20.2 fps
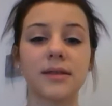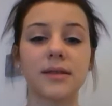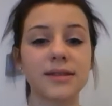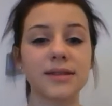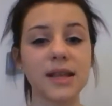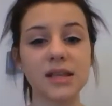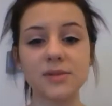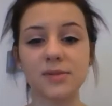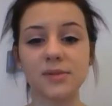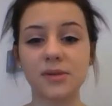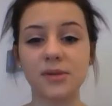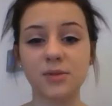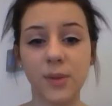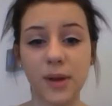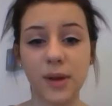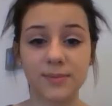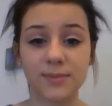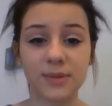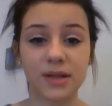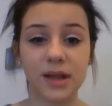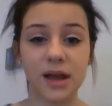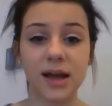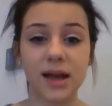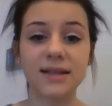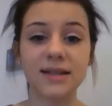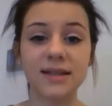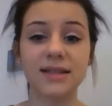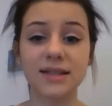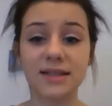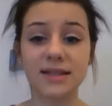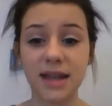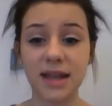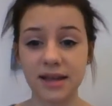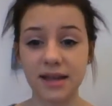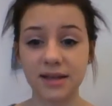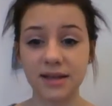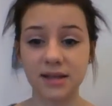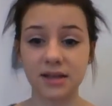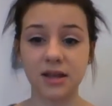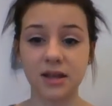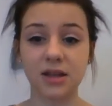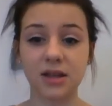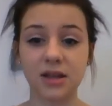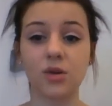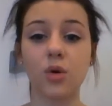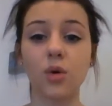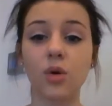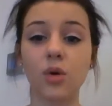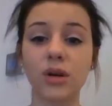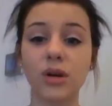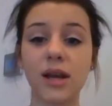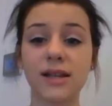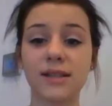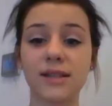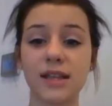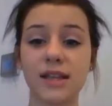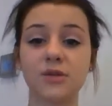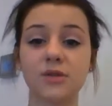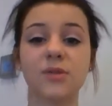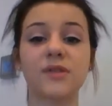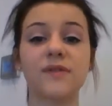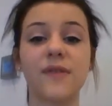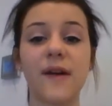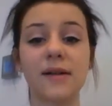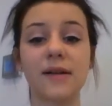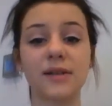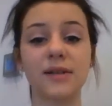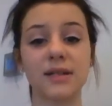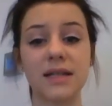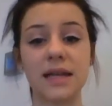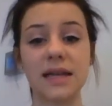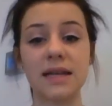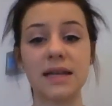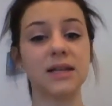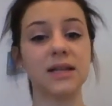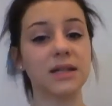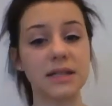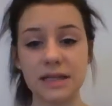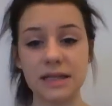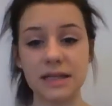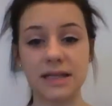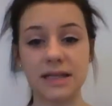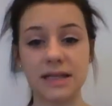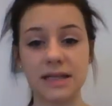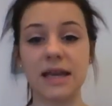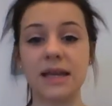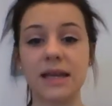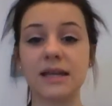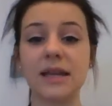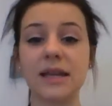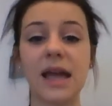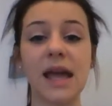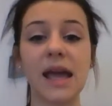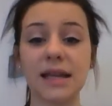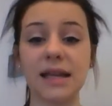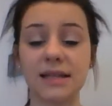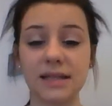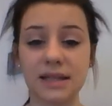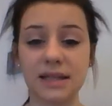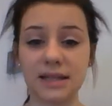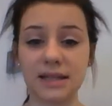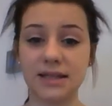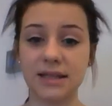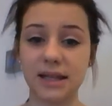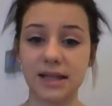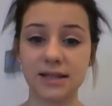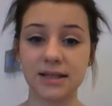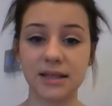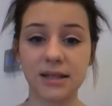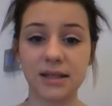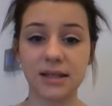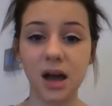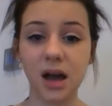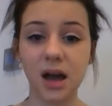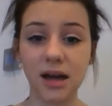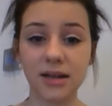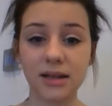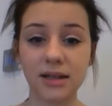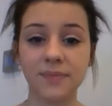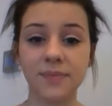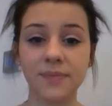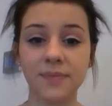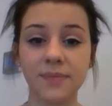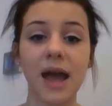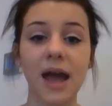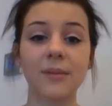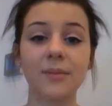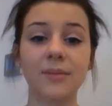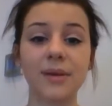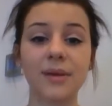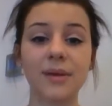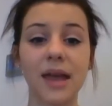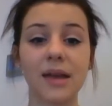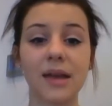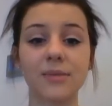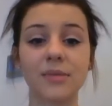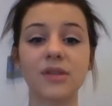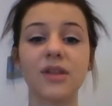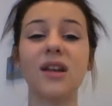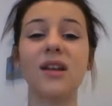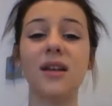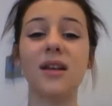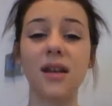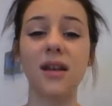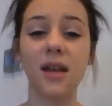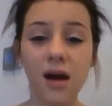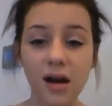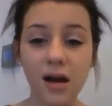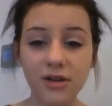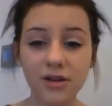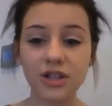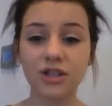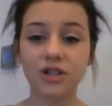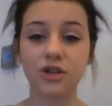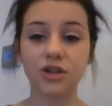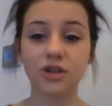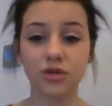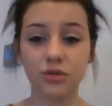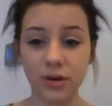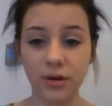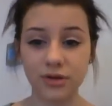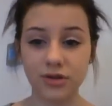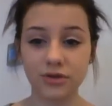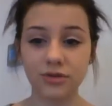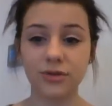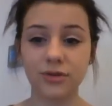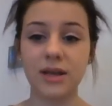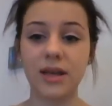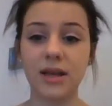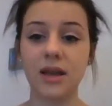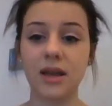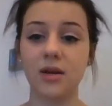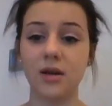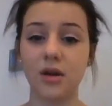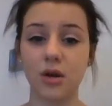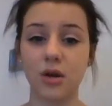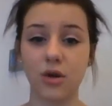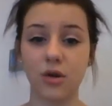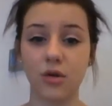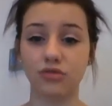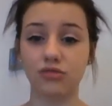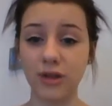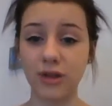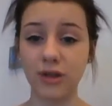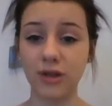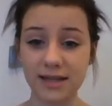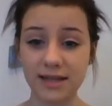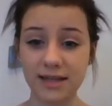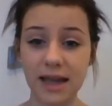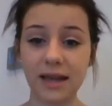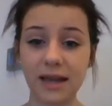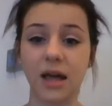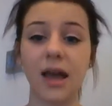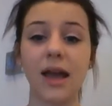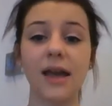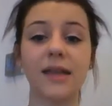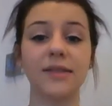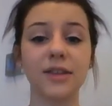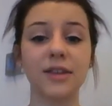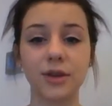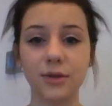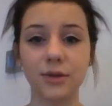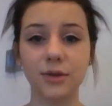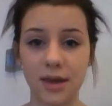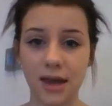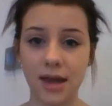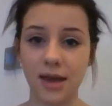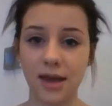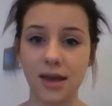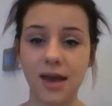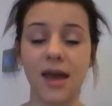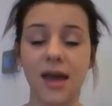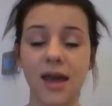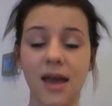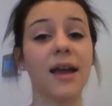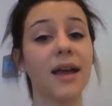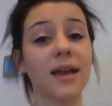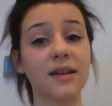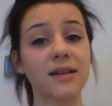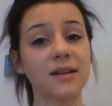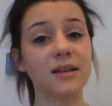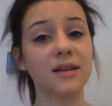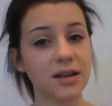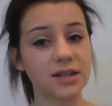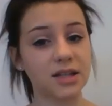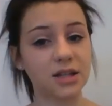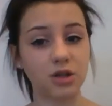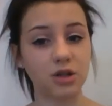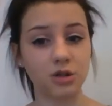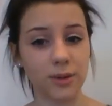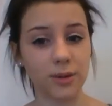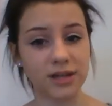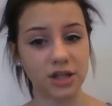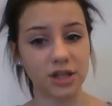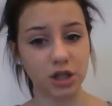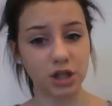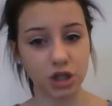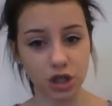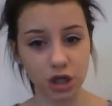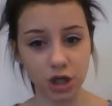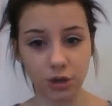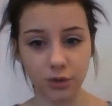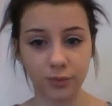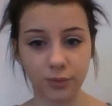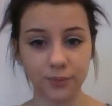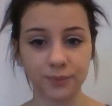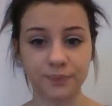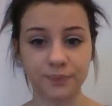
The Sainsbury's website states that the organisation was founded in London in 1869 and became the largest grocery retailer in the UK in 1922.